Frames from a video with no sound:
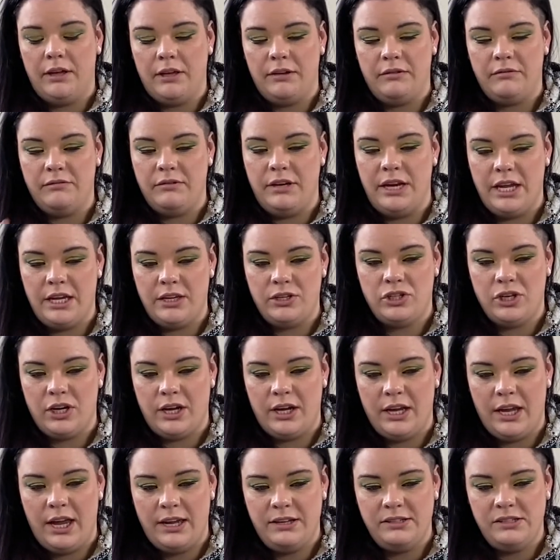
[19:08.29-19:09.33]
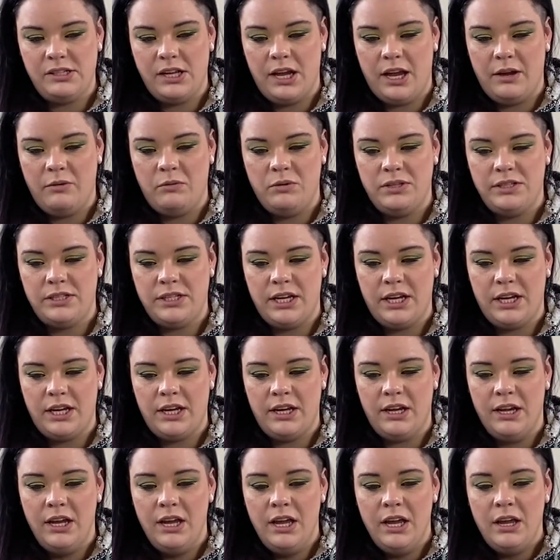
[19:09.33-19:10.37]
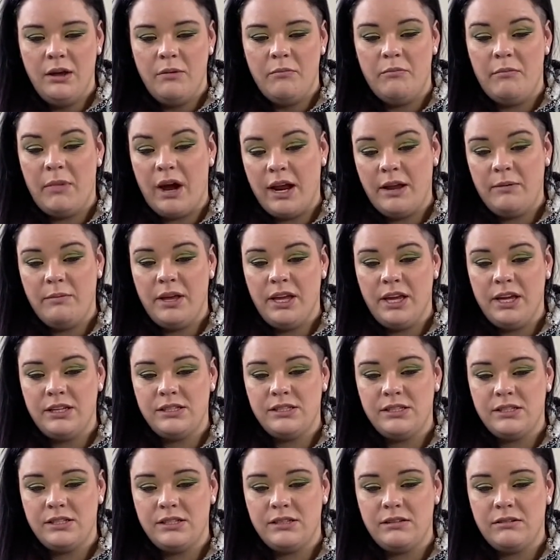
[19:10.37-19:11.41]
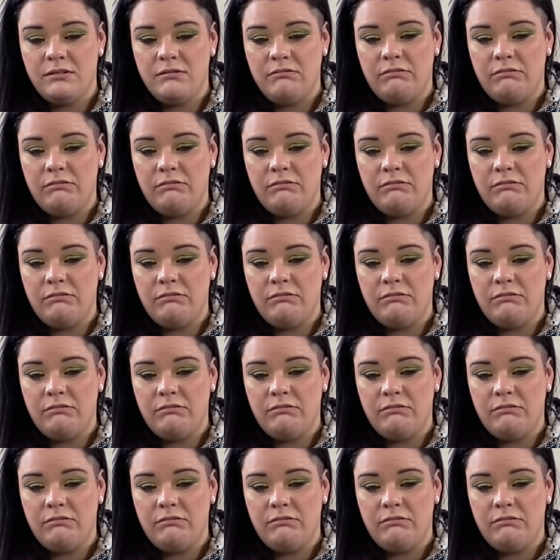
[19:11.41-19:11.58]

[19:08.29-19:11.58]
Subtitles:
niche, I guess I would say my biggest